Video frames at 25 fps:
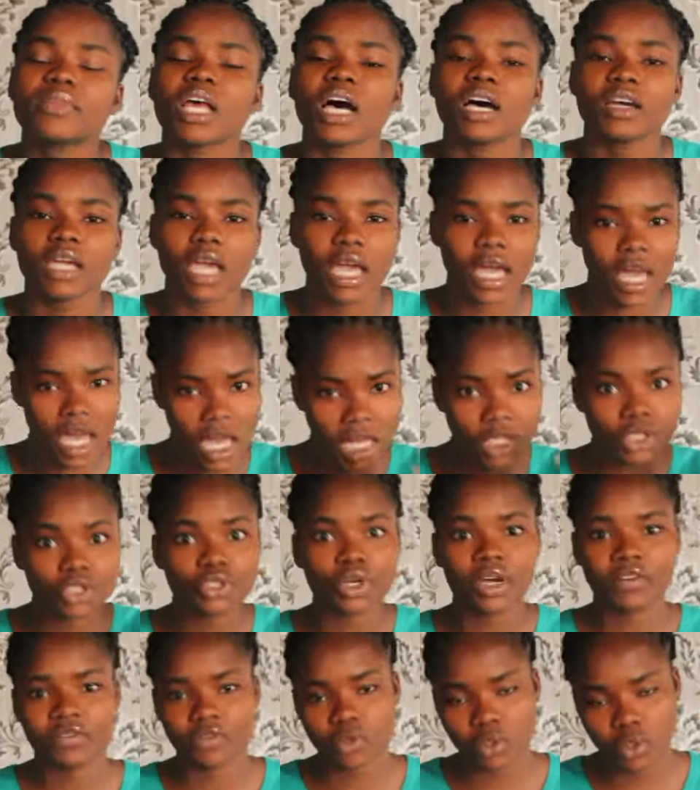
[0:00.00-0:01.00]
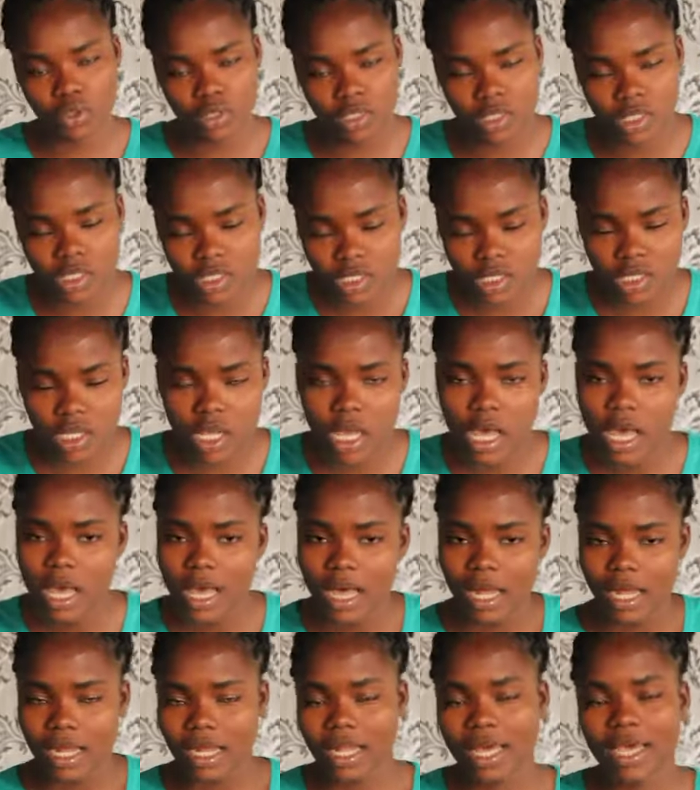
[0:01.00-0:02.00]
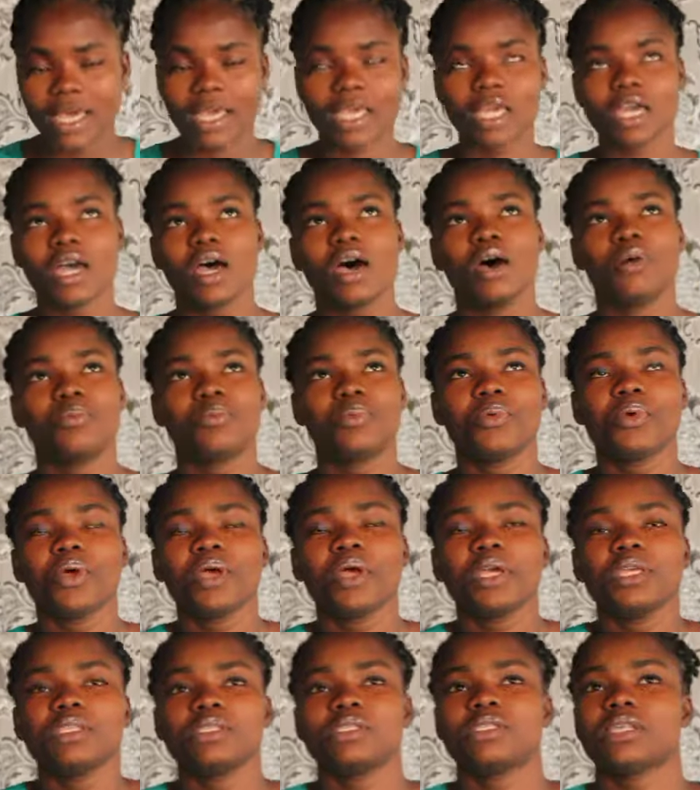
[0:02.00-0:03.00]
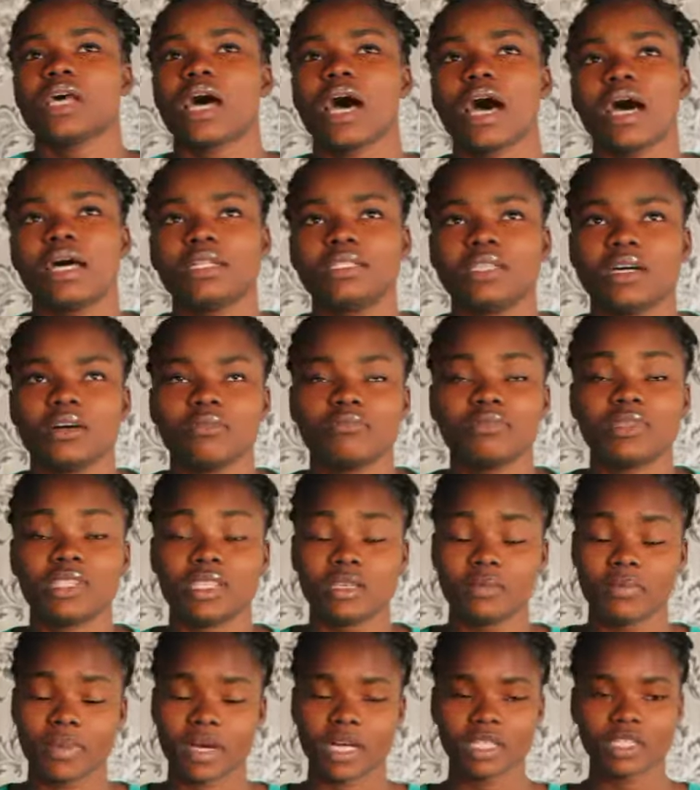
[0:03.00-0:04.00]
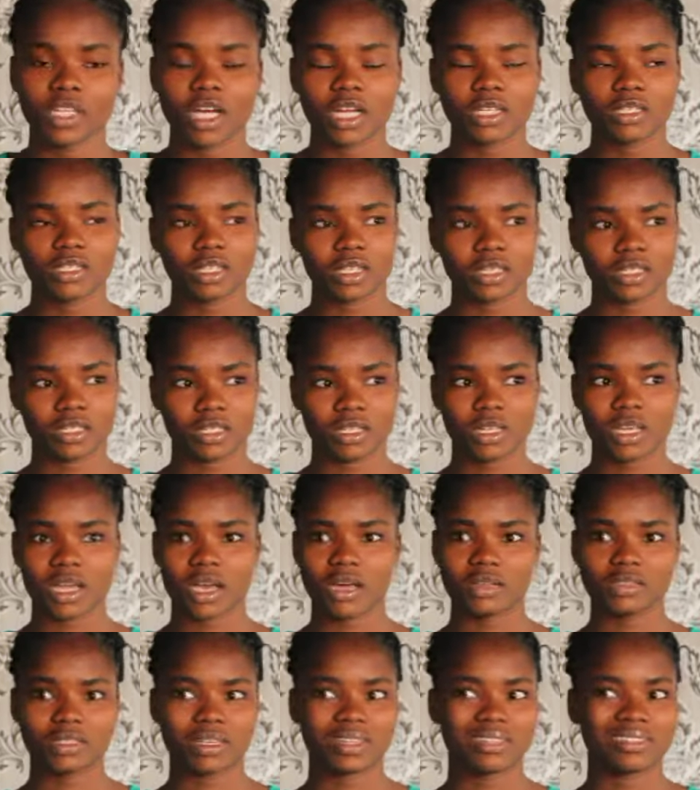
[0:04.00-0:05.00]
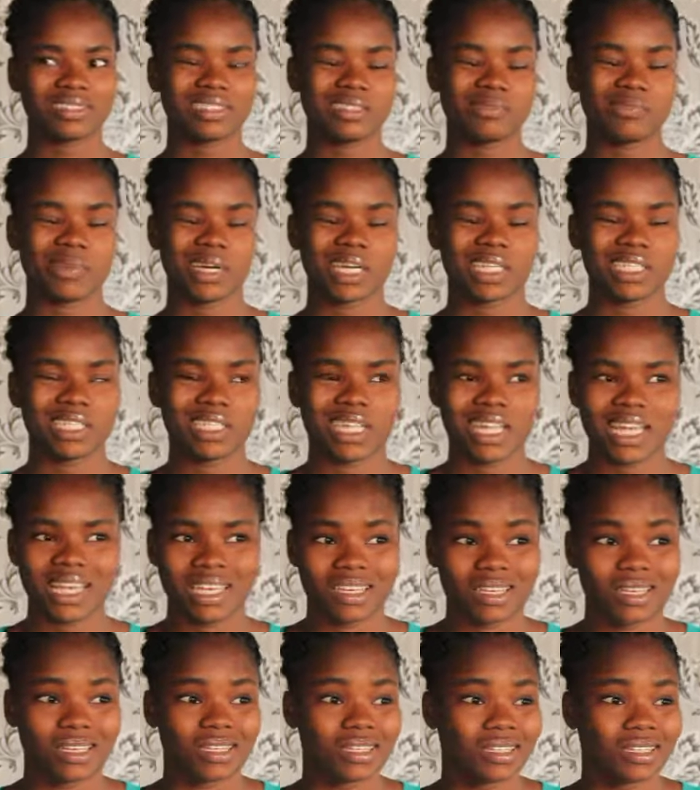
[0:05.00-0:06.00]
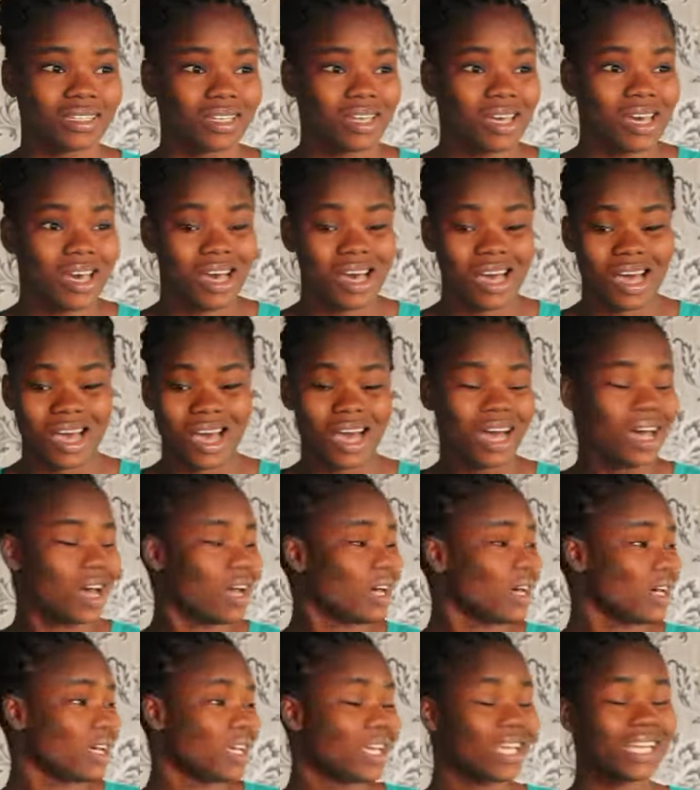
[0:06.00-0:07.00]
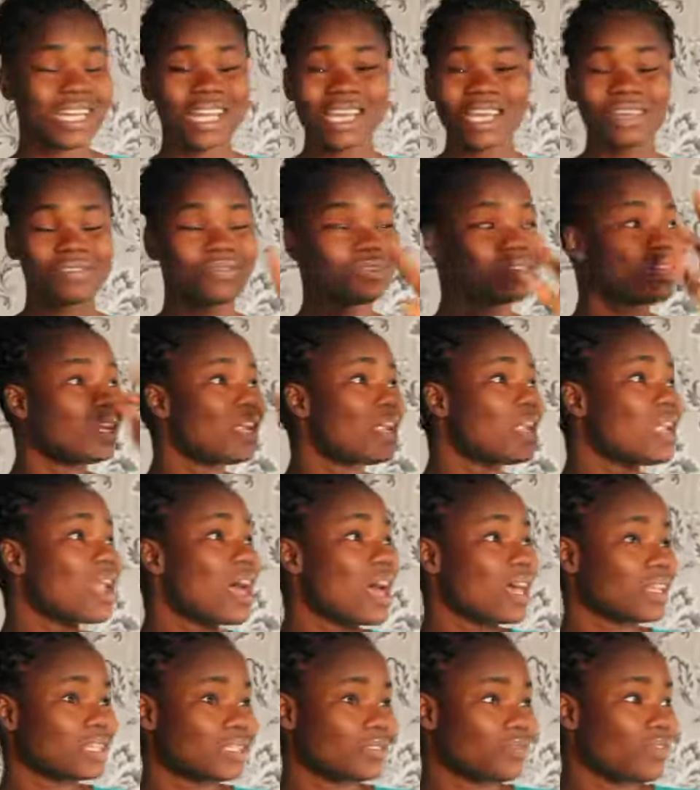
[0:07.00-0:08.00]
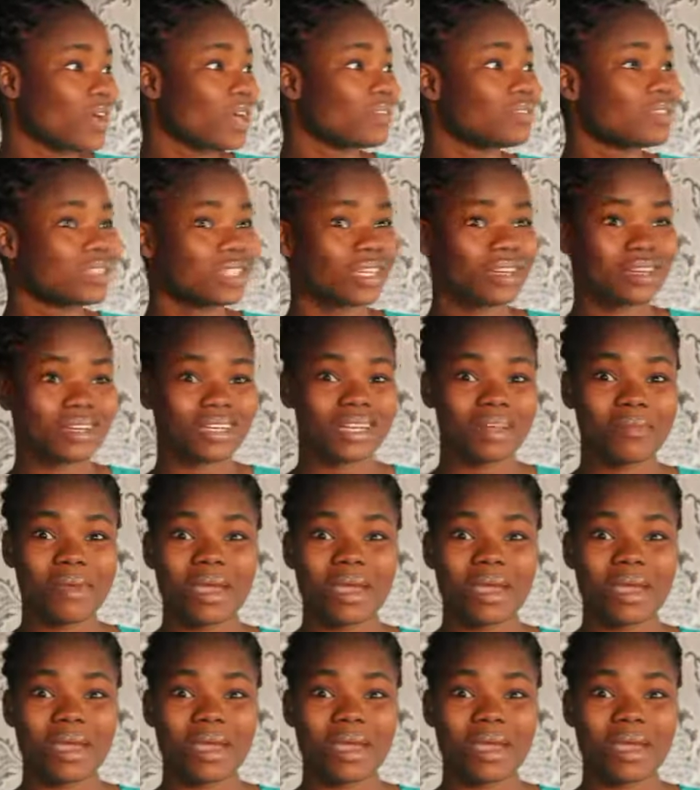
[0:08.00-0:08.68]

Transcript: I heard you have closed it. Like, Prince and T-Batch had sex in the house, and T-Batch is like, he didn't even last 5 seconds.